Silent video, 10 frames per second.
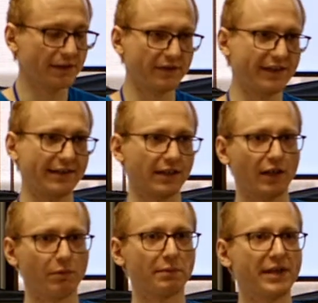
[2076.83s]
You set the
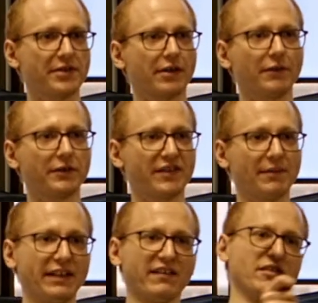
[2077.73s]
global pressure curve to
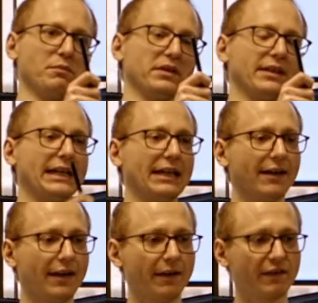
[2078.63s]
something stupidly
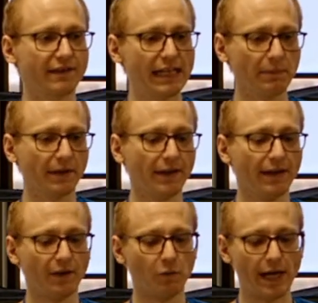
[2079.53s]
uh, steep
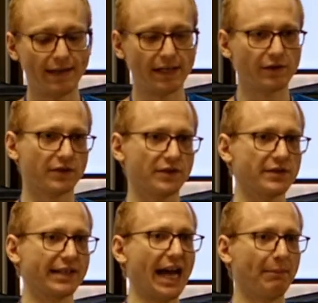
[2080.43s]
when the user is
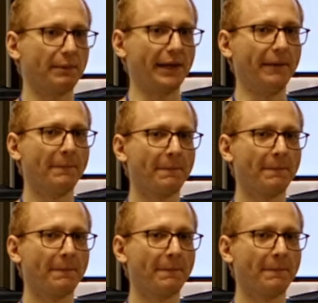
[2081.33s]
using an Apple pen.